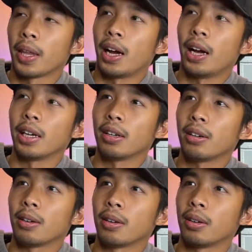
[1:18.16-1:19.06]

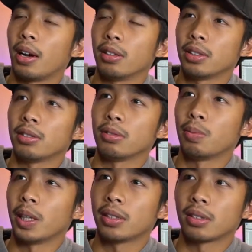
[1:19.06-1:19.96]
higher
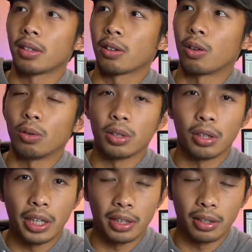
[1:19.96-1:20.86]
altitude places are
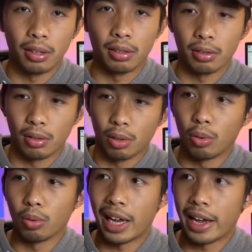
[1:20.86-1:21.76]
colder than the
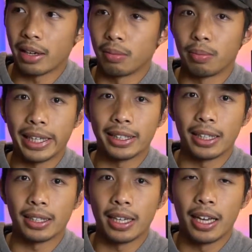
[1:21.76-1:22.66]
lowland
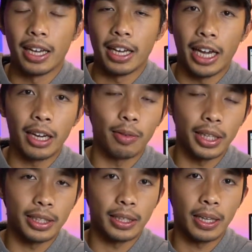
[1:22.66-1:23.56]
places.
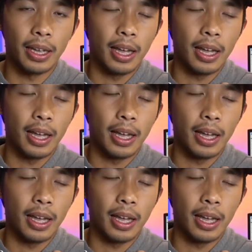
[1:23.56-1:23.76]
Anyways,